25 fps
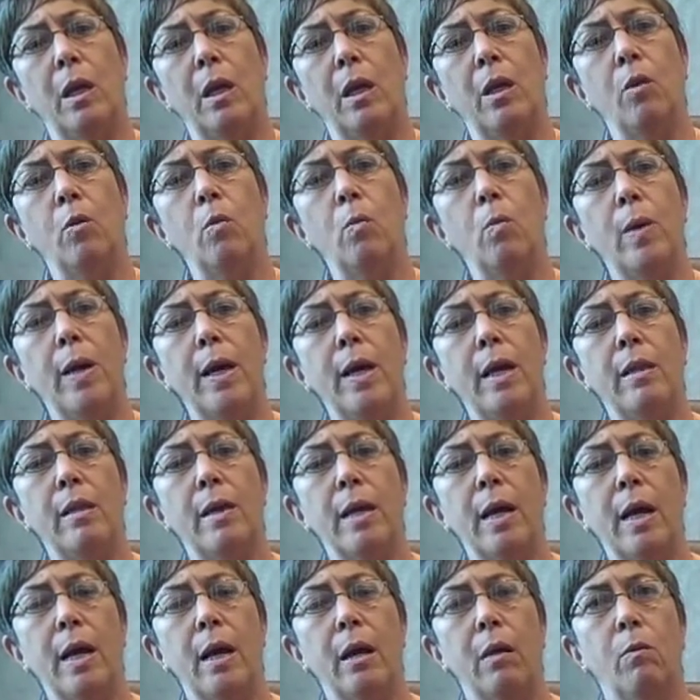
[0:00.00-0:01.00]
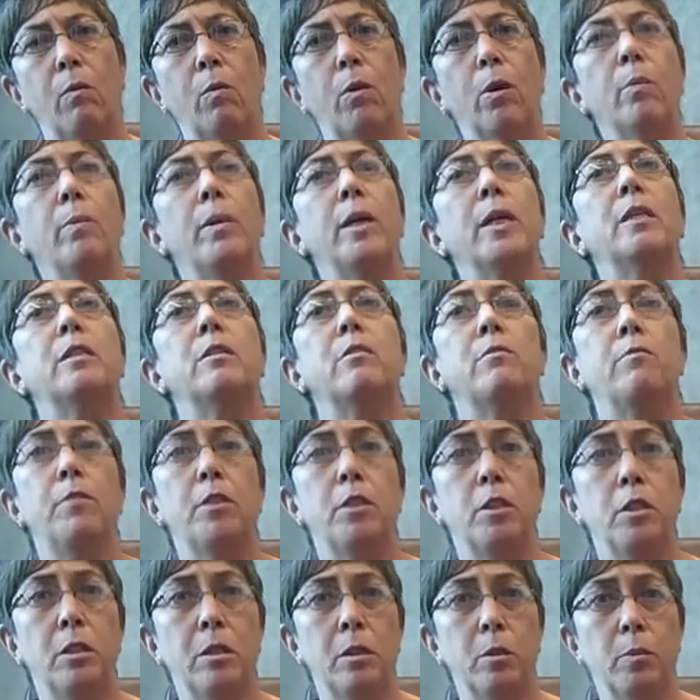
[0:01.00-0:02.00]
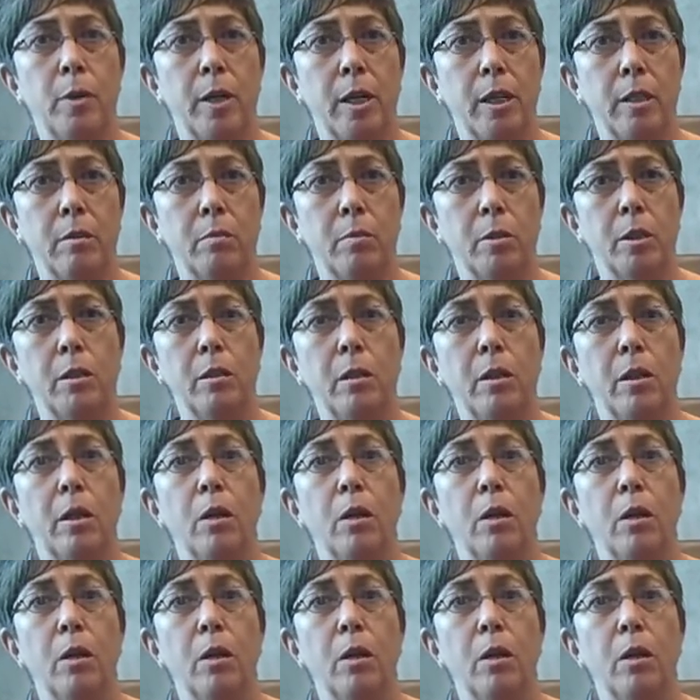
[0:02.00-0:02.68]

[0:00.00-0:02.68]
in a way that we're being as efficient as possible?